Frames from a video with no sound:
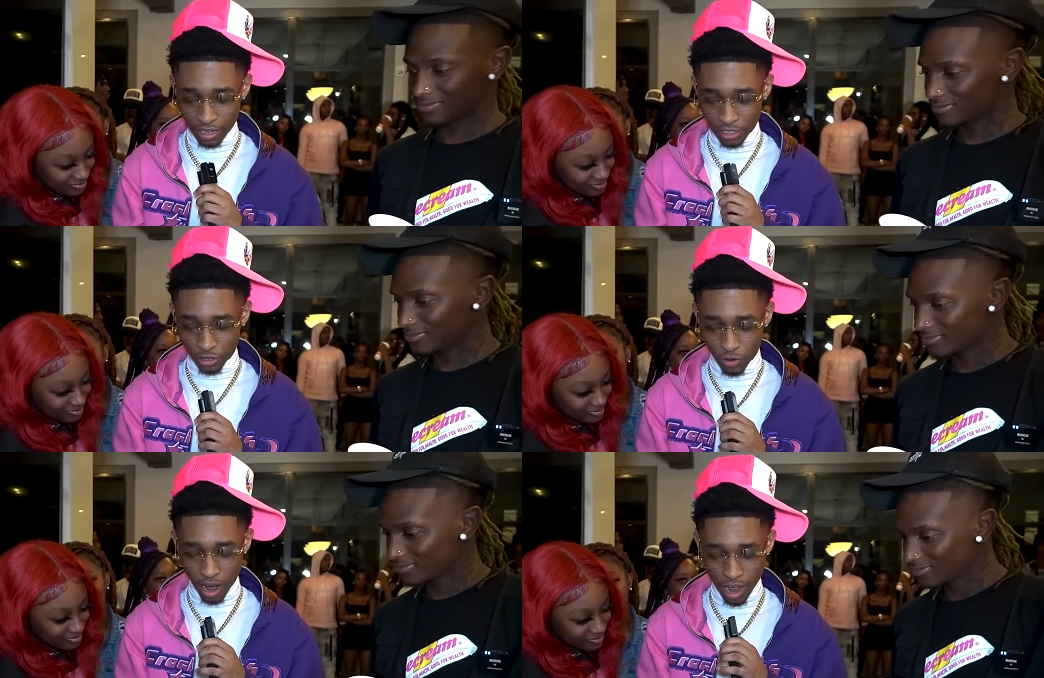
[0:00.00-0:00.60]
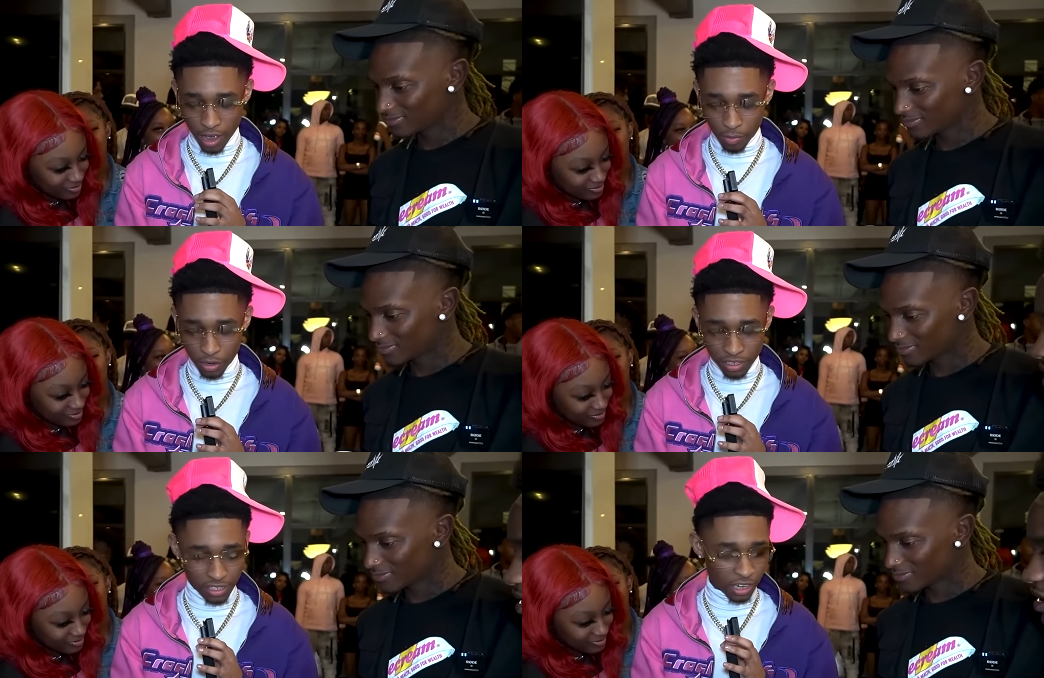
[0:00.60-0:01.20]

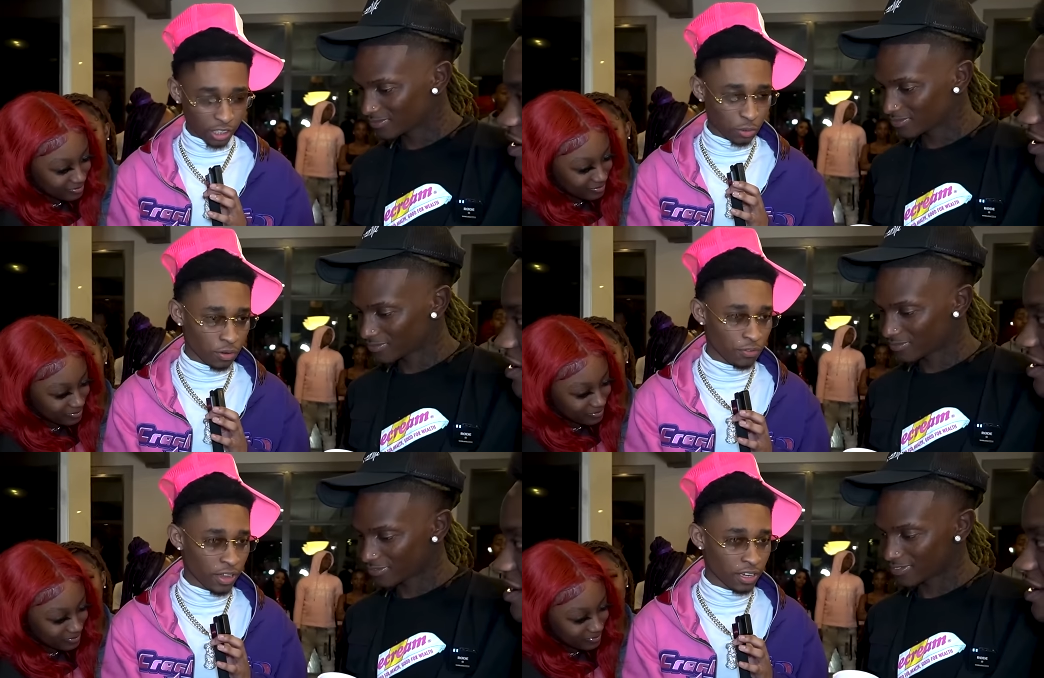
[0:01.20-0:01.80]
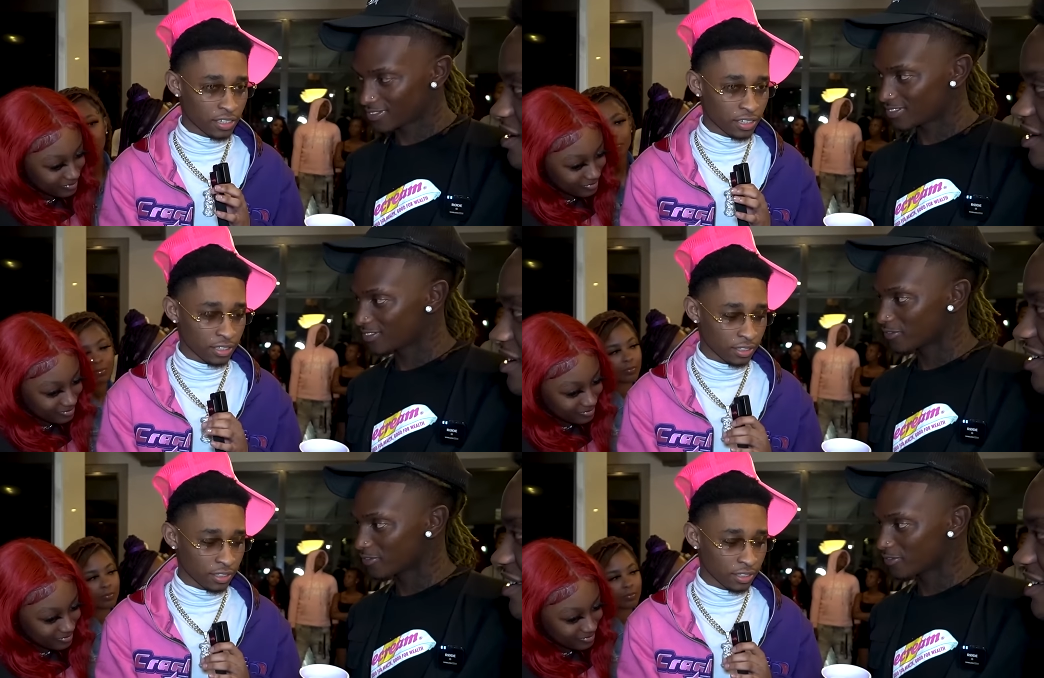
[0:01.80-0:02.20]
Speaker 1: describe your sexual fantasy.